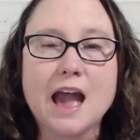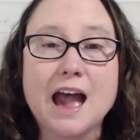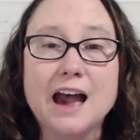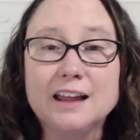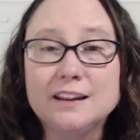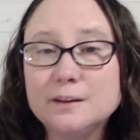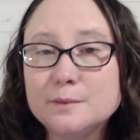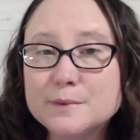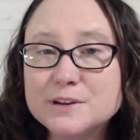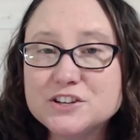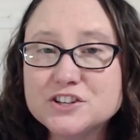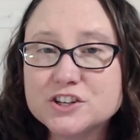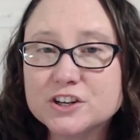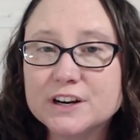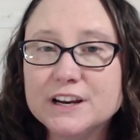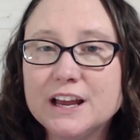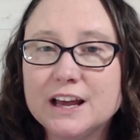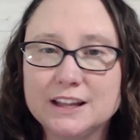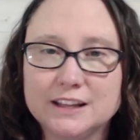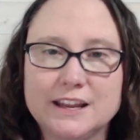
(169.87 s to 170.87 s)

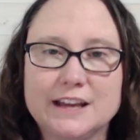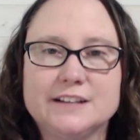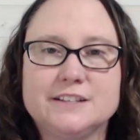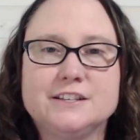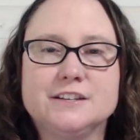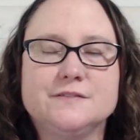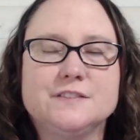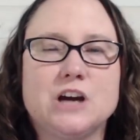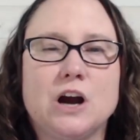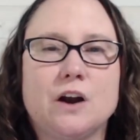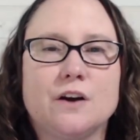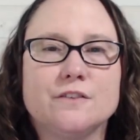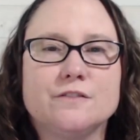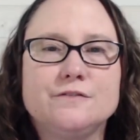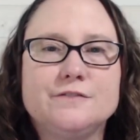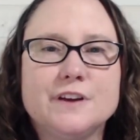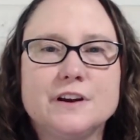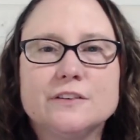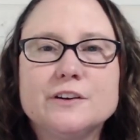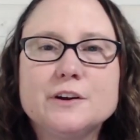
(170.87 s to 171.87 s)
Elementary electives are
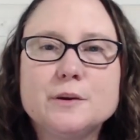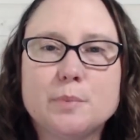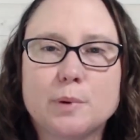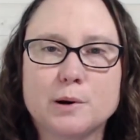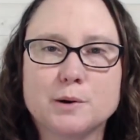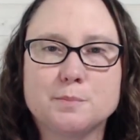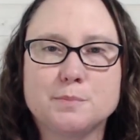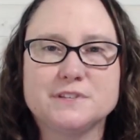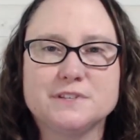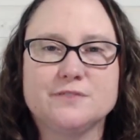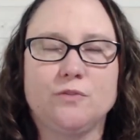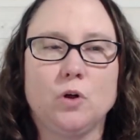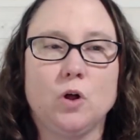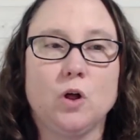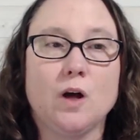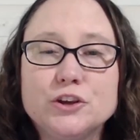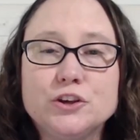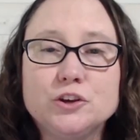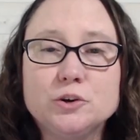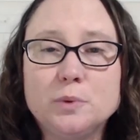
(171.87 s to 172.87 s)
very purposeful.
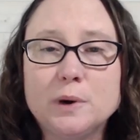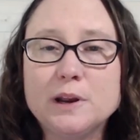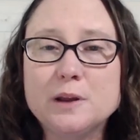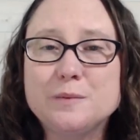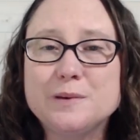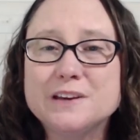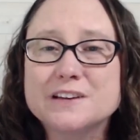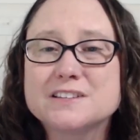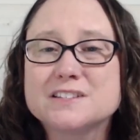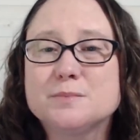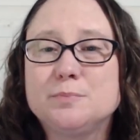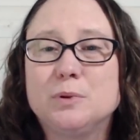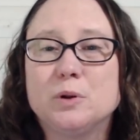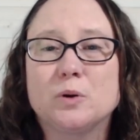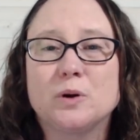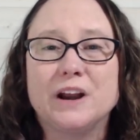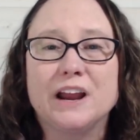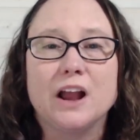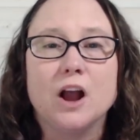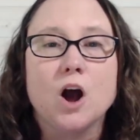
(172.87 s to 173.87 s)
You want to be
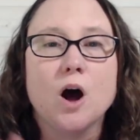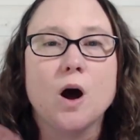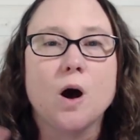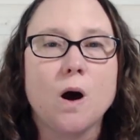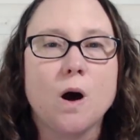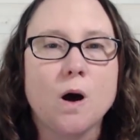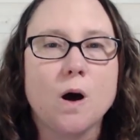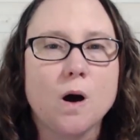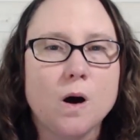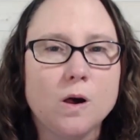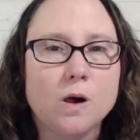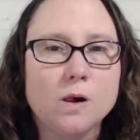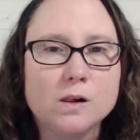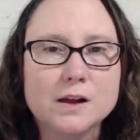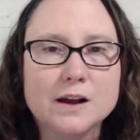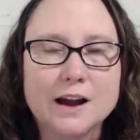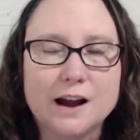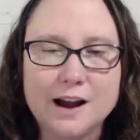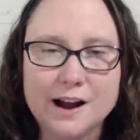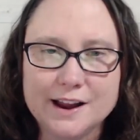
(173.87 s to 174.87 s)
exploring all
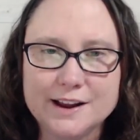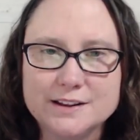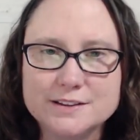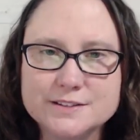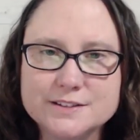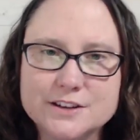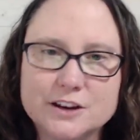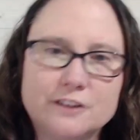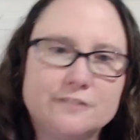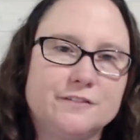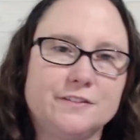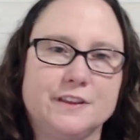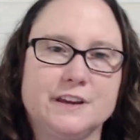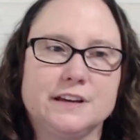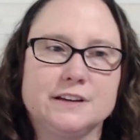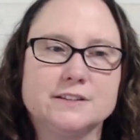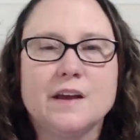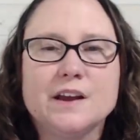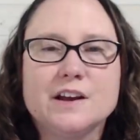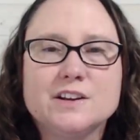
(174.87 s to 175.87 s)
kinds of
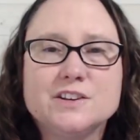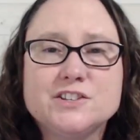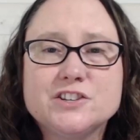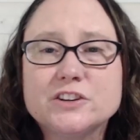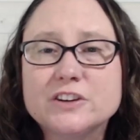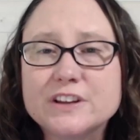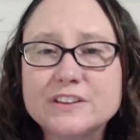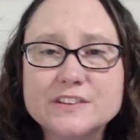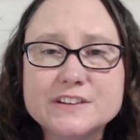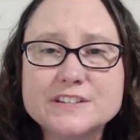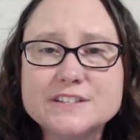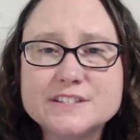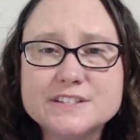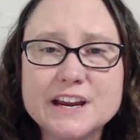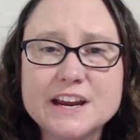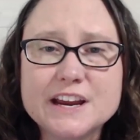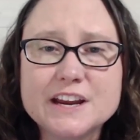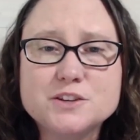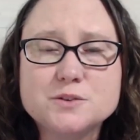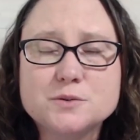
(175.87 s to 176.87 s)
things. During this
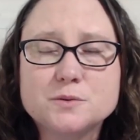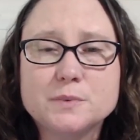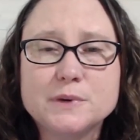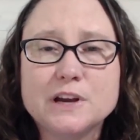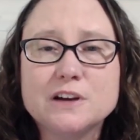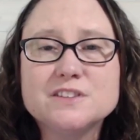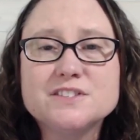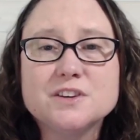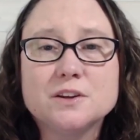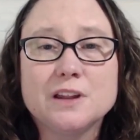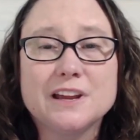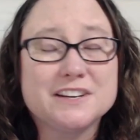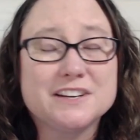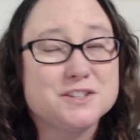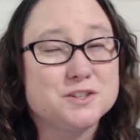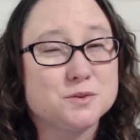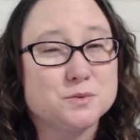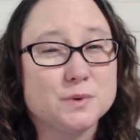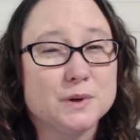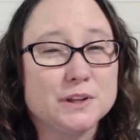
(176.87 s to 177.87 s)
stage, we also like
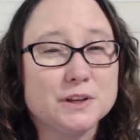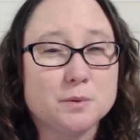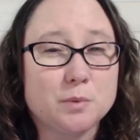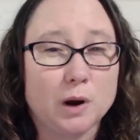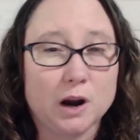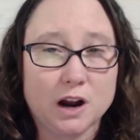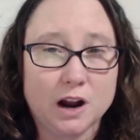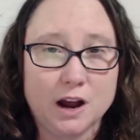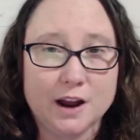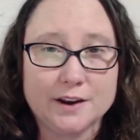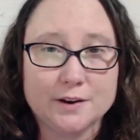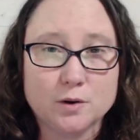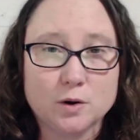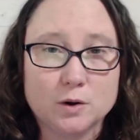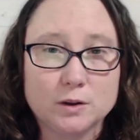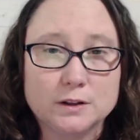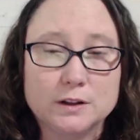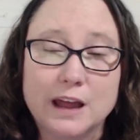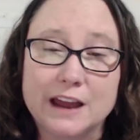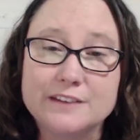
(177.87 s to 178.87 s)
to really work on
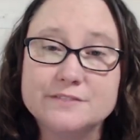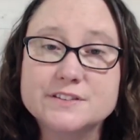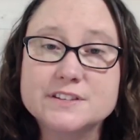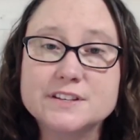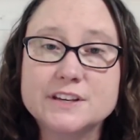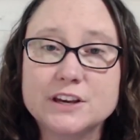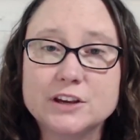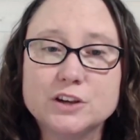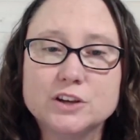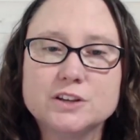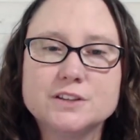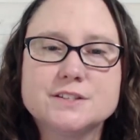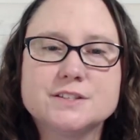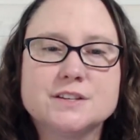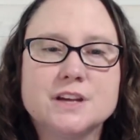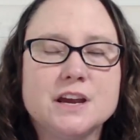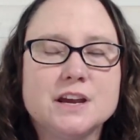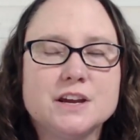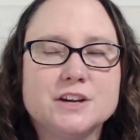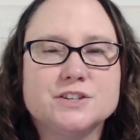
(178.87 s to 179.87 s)
life
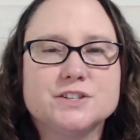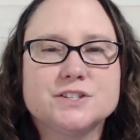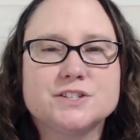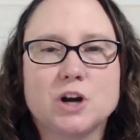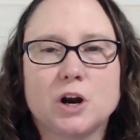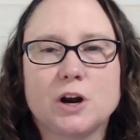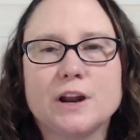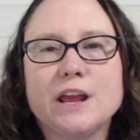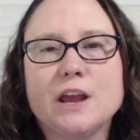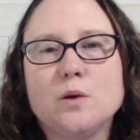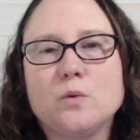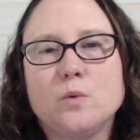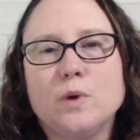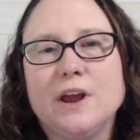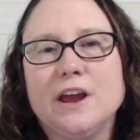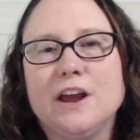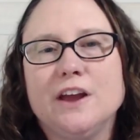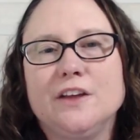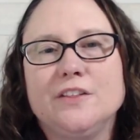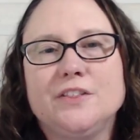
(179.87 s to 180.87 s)
skills, starting
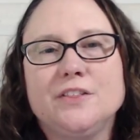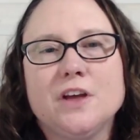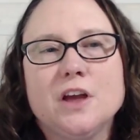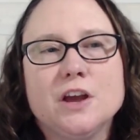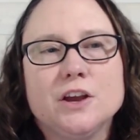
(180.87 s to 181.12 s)
with